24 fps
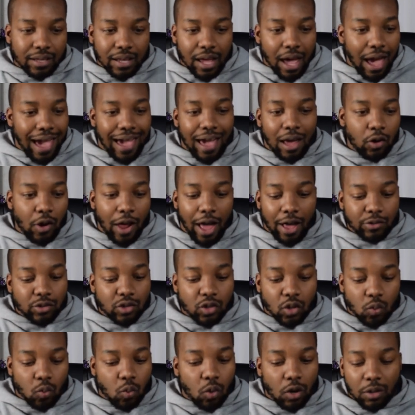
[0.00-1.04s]
I don't know how it's
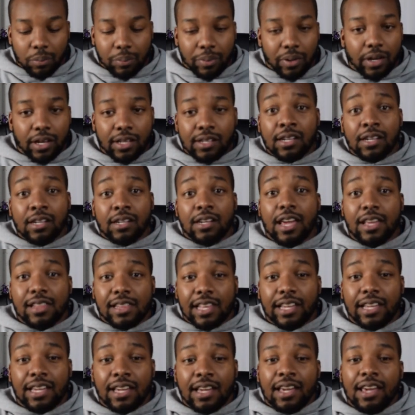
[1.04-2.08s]
going to work, but at the end of the day,
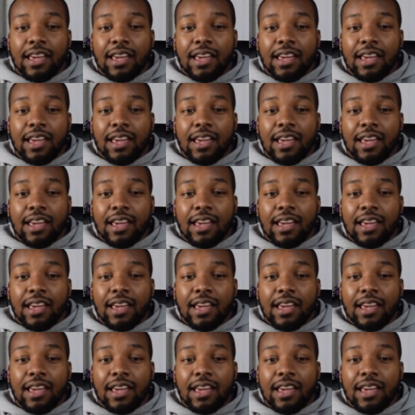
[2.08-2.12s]
like,